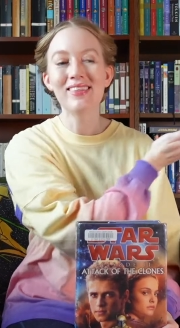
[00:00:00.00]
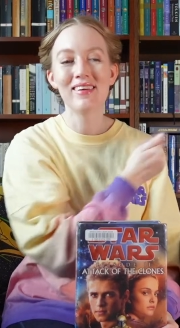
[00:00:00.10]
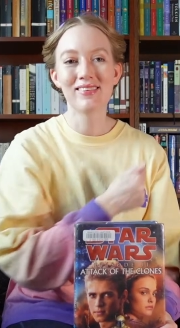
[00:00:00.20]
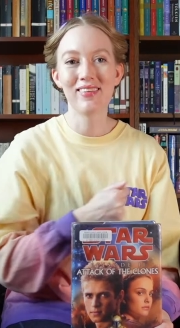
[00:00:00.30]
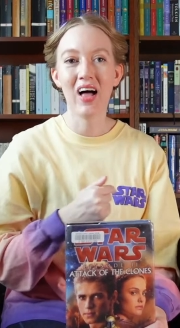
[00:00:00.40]
Speaker 1: at
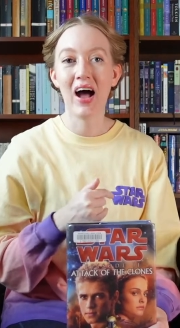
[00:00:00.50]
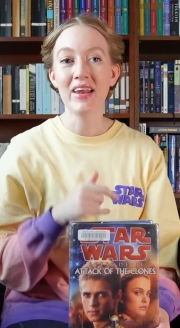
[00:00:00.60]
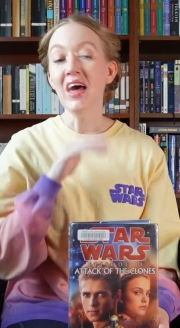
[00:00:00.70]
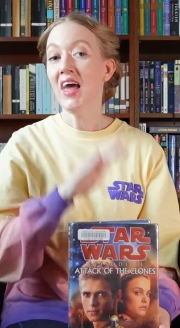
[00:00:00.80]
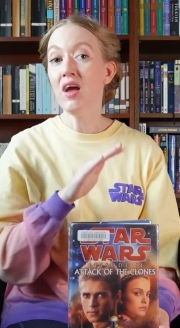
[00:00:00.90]
this line.
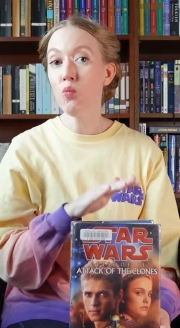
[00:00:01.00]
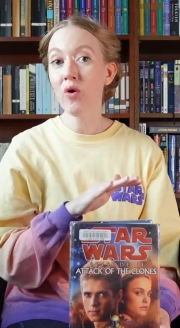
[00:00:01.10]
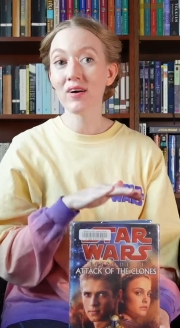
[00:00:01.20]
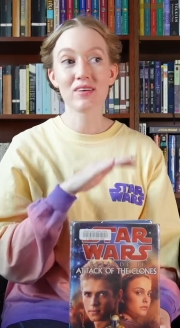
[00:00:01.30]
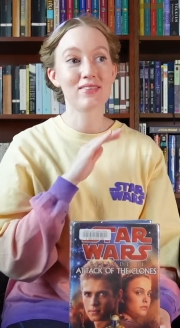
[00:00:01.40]
It
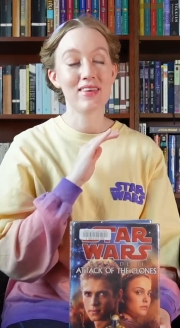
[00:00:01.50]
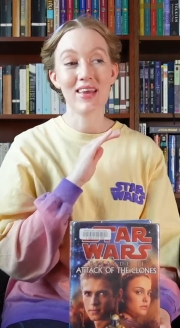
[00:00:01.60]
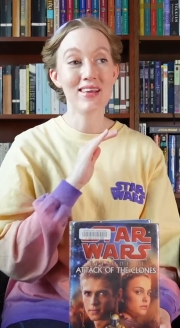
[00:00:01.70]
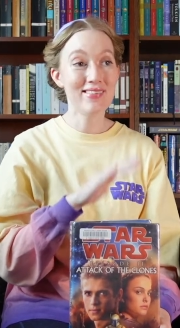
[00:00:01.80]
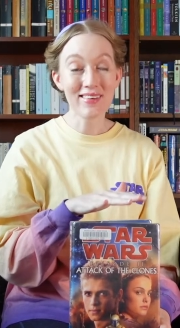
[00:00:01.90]
works,
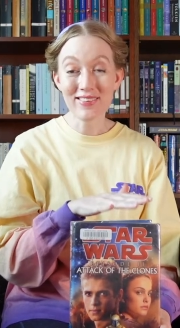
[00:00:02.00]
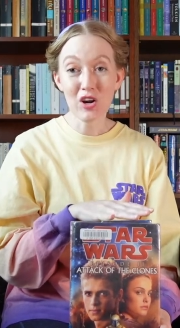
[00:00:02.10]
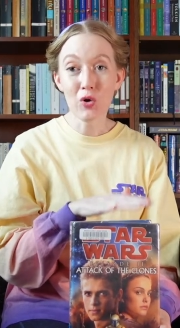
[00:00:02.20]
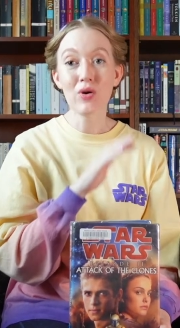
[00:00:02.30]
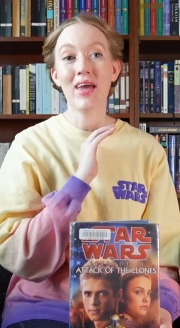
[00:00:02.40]
it does an
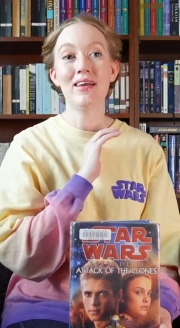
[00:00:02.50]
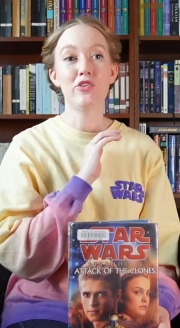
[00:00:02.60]
okay